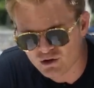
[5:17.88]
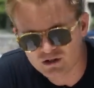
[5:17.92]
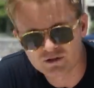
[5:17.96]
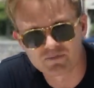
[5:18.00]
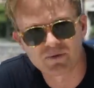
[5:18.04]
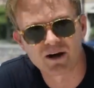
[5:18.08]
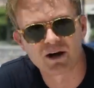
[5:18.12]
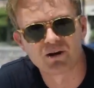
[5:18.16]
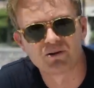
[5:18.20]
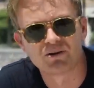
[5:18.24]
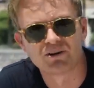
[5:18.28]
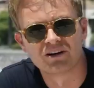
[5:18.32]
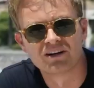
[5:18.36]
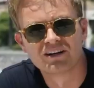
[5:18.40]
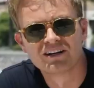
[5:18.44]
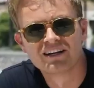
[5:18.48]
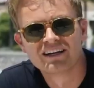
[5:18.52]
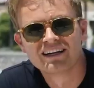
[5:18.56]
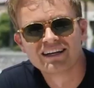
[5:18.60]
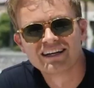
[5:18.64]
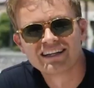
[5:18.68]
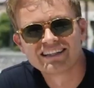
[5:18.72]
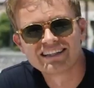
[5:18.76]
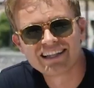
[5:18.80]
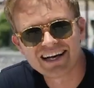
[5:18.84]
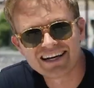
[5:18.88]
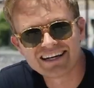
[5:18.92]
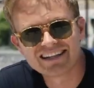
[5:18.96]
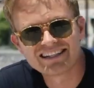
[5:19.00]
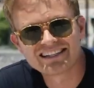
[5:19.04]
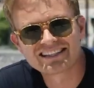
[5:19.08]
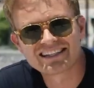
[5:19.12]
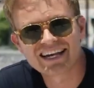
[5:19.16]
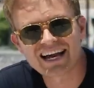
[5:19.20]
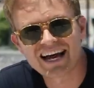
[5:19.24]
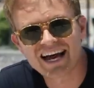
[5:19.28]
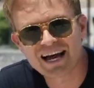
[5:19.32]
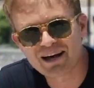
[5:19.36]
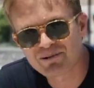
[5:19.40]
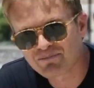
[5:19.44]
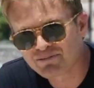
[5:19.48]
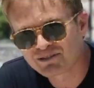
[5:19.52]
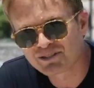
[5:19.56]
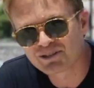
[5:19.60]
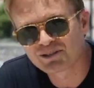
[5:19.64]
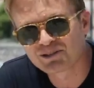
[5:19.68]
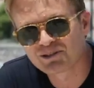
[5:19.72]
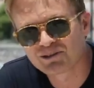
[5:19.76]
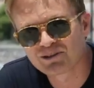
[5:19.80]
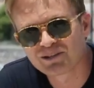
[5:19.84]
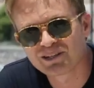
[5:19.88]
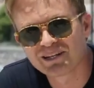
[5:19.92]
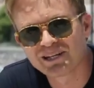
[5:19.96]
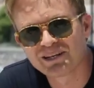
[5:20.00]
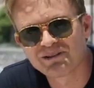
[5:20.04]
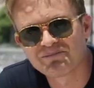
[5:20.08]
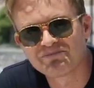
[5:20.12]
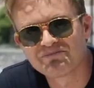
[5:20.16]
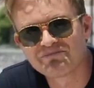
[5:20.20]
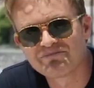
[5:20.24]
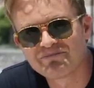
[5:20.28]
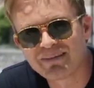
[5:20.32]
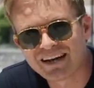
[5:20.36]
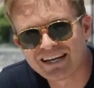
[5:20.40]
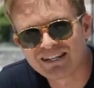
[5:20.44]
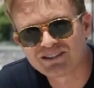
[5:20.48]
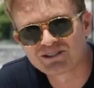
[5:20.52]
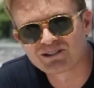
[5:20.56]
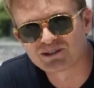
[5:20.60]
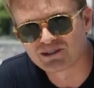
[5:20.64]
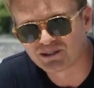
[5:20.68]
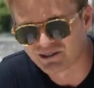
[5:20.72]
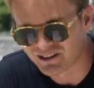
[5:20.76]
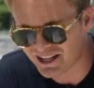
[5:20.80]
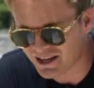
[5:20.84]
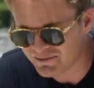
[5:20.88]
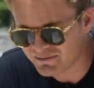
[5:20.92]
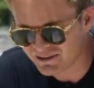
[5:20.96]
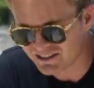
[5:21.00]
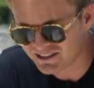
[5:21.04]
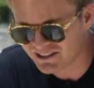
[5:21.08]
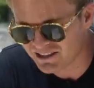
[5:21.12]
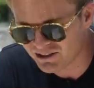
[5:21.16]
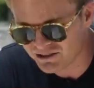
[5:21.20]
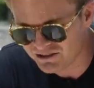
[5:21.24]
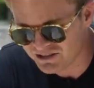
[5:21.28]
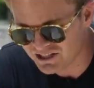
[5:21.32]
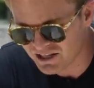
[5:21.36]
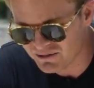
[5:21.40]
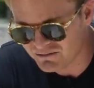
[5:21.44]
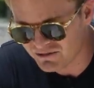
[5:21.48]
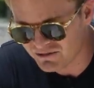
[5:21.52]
horsepower. That is absolutely mental. I mean, those